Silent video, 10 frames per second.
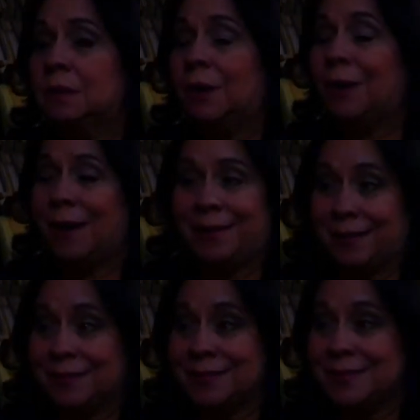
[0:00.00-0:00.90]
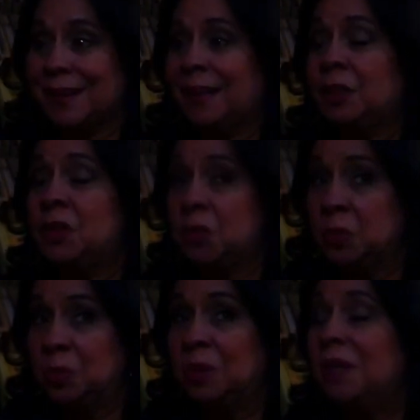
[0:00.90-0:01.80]
our allies and
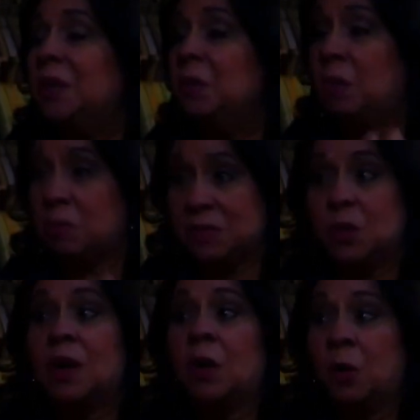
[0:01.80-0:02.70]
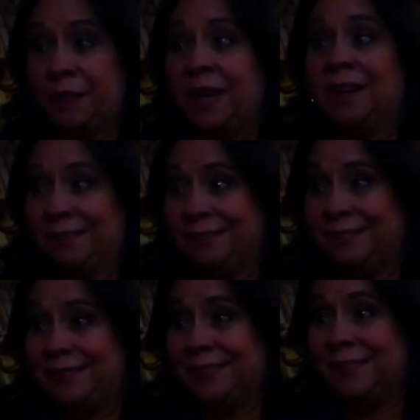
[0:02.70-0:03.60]
knew what was going on.
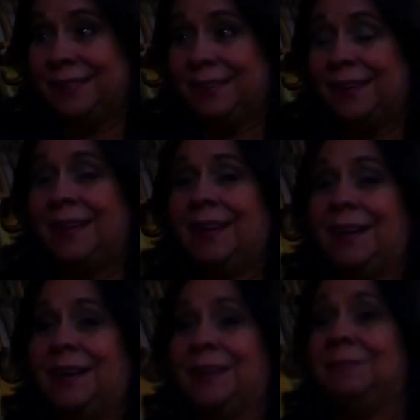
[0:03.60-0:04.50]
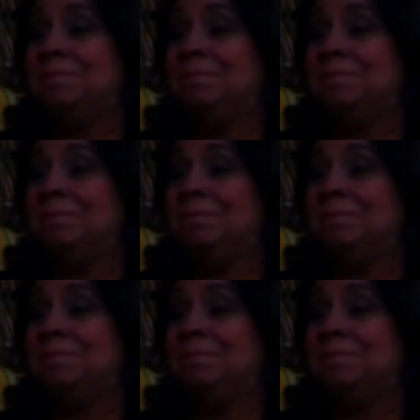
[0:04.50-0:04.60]
Uh,